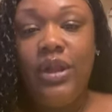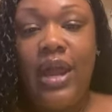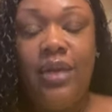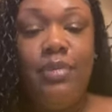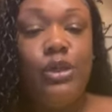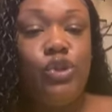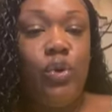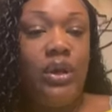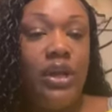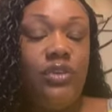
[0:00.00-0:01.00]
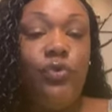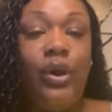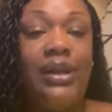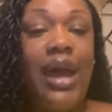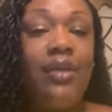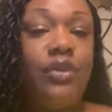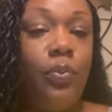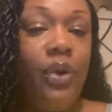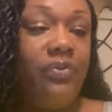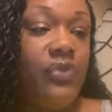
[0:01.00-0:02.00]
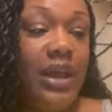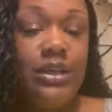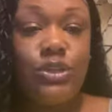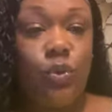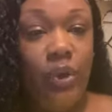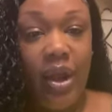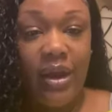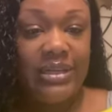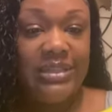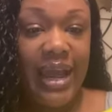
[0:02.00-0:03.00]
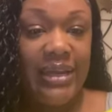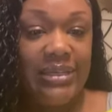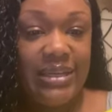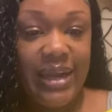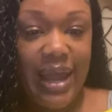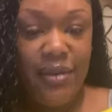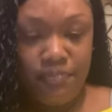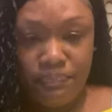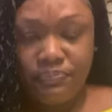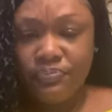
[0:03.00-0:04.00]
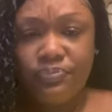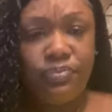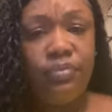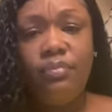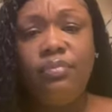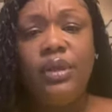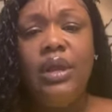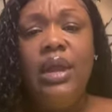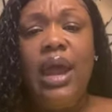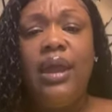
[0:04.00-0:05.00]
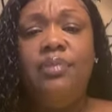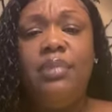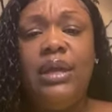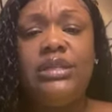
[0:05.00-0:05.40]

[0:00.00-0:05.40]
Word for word: Amen. Joining us for a night of the prophetic. So we are excited tonight. Amen.